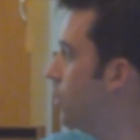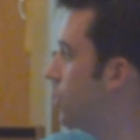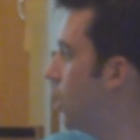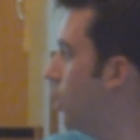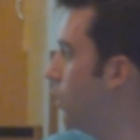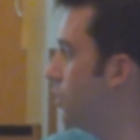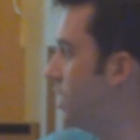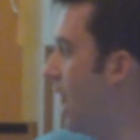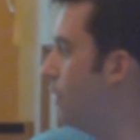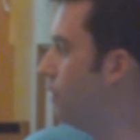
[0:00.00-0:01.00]
So there's
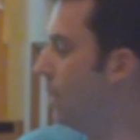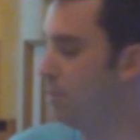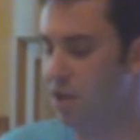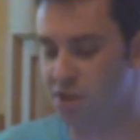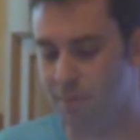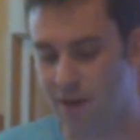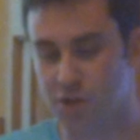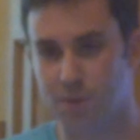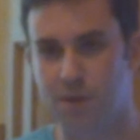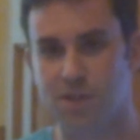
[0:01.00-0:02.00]
that. Reputation
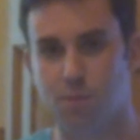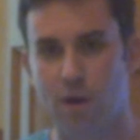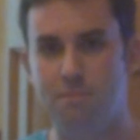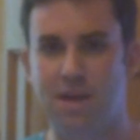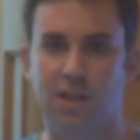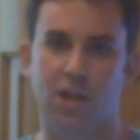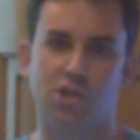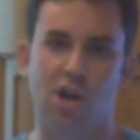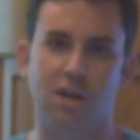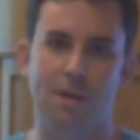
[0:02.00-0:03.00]
management is what I'm mainly going
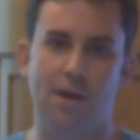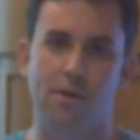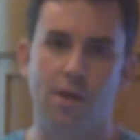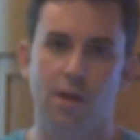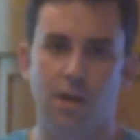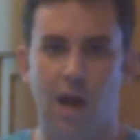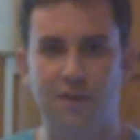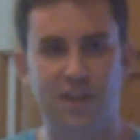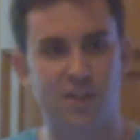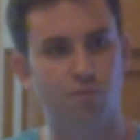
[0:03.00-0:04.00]
to talk about.
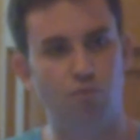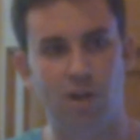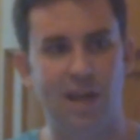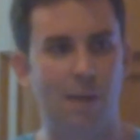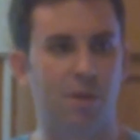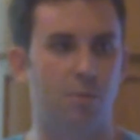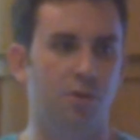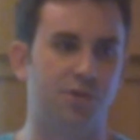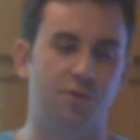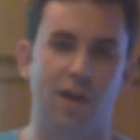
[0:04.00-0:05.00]
I think it's really
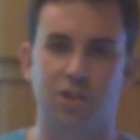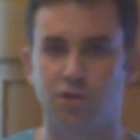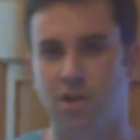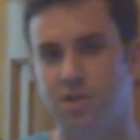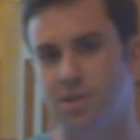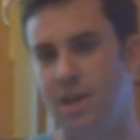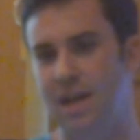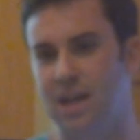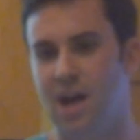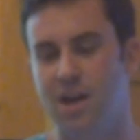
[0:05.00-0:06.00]
applicable to restaurants and
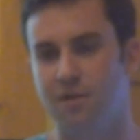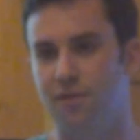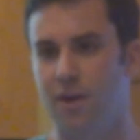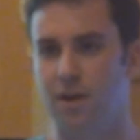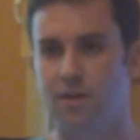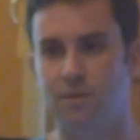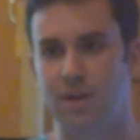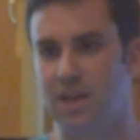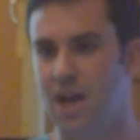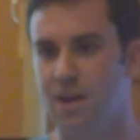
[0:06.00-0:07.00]
any kind
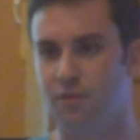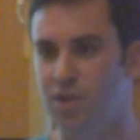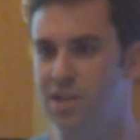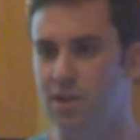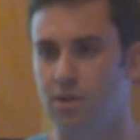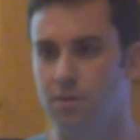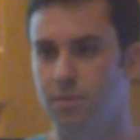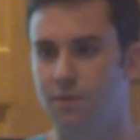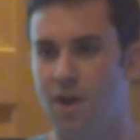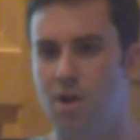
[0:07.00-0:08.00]
of retail
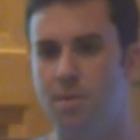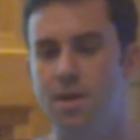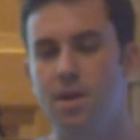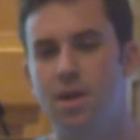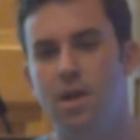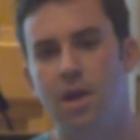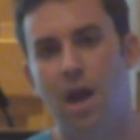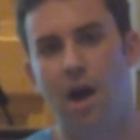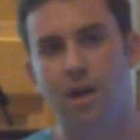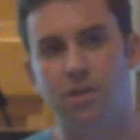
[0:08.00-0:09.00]
environment.
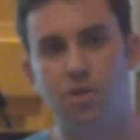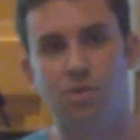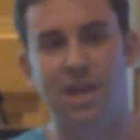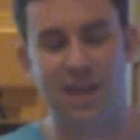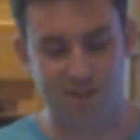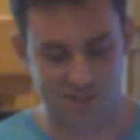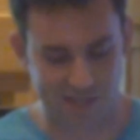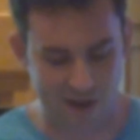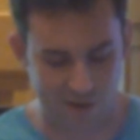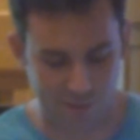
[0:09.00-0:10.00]
You can't
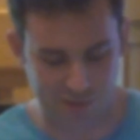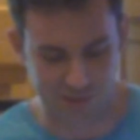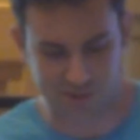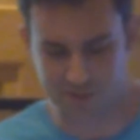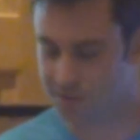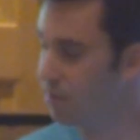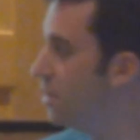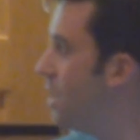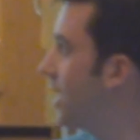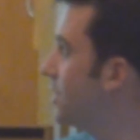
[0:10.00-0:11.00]
discount it, which is
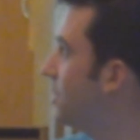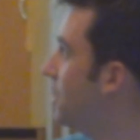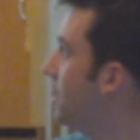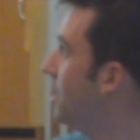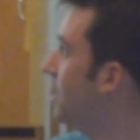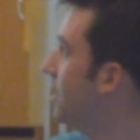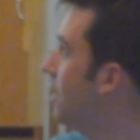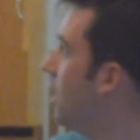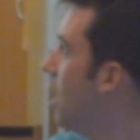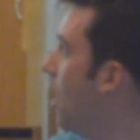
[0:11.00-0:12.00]
the next thing.
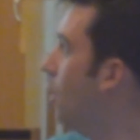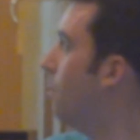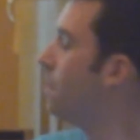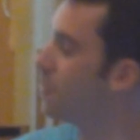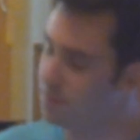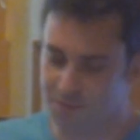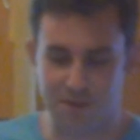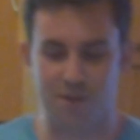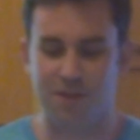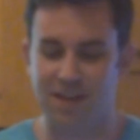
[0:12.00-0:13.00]
Oh,
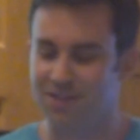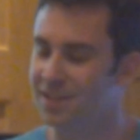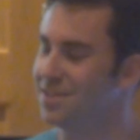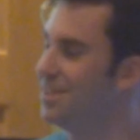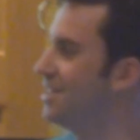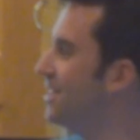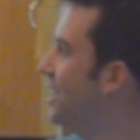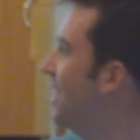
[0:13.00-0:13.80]
no, the next thing is this.